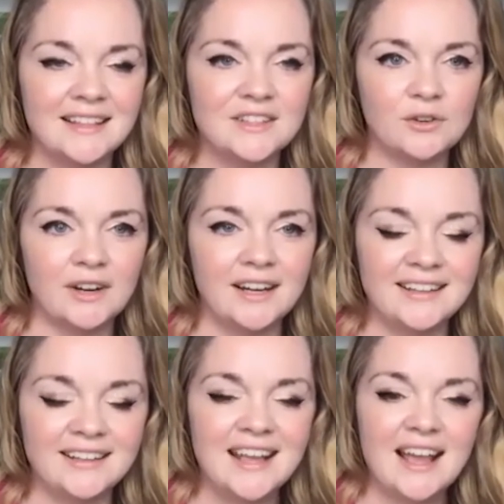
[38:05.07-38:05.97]

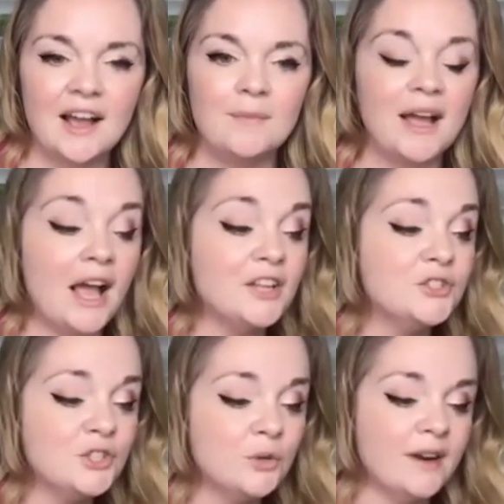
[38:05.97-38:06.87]
great. I
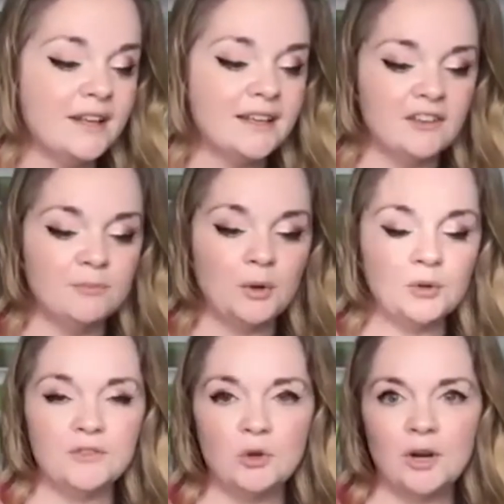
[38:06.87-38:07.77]
do want to give
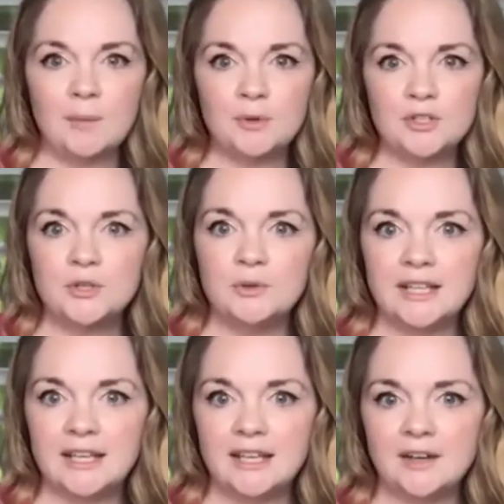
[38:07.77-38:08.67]
both of you an opportunity.